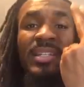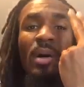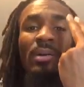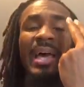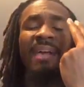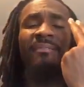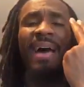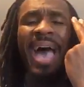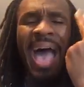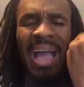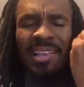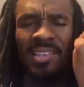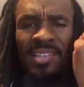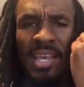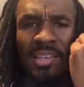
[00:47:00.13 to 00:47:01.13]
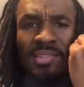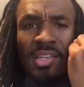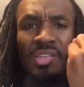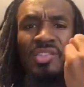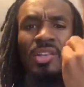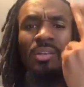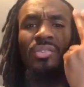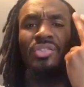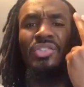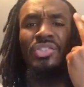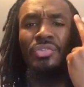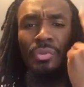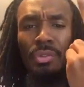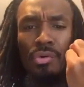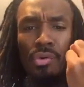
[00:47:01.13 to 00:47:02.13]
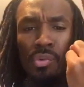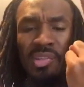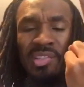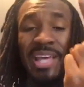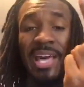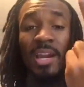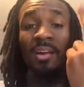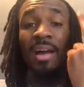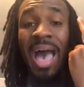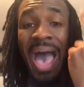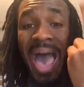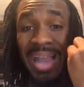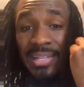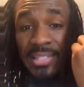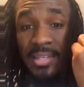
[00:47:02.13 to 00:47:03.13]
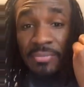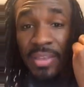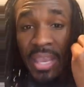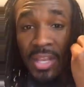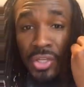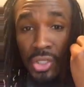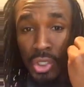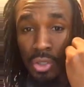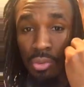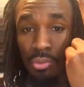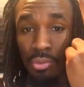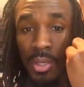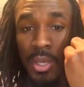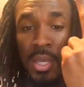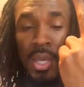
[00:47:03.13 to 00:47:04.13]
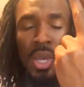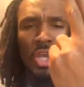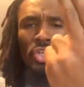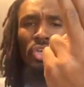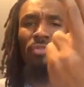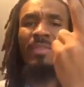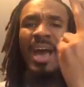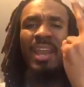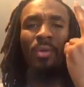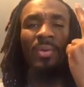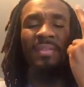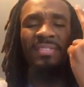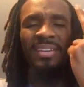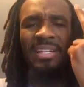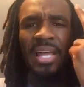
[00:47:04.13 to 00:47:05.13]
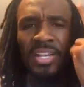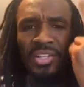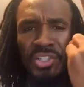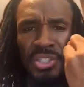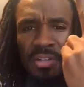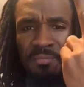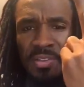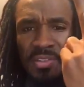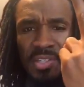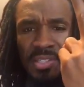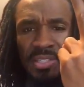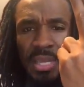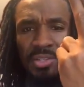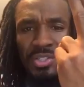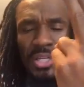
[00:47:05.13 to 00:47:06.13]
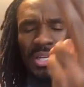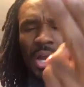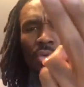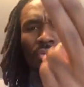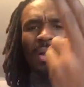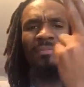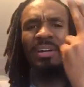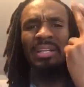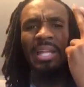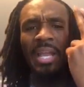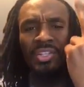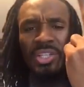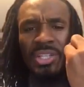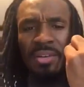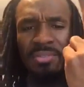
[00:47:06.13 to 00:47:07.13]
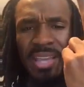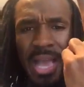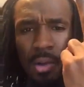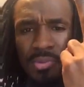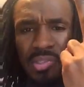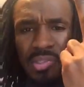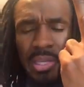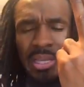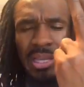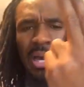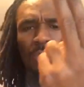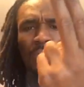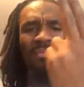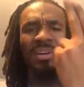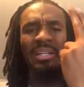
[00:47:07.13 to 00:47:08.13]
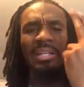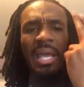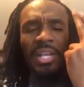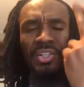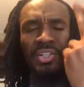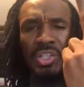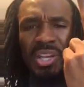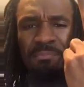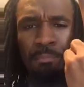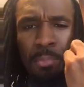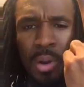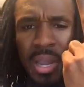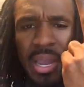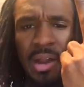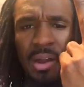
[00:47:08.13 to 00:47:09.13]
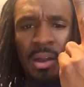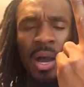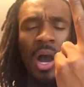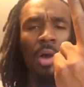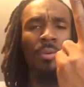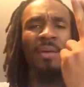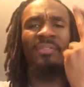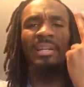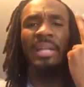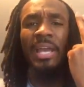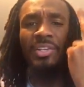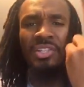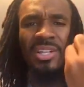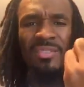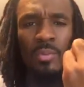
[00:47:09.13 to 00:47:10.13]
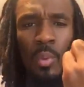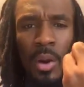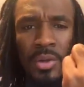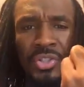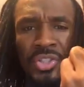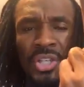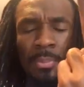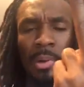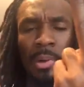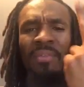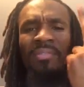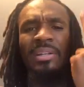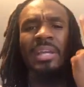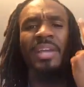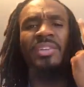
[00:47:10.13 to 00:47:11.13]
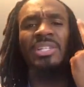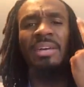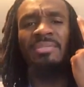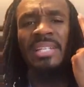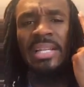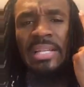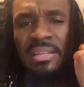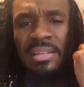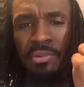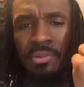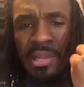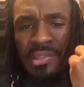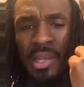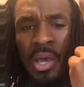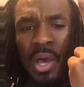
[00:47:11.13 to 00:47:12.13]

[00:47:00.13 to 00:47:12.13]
don't have access to certain truths that are active in you. You got a revelation of visitation, a revelation of counseling, a revelation of prayer, a revelation of worship, a revelation of deliverance,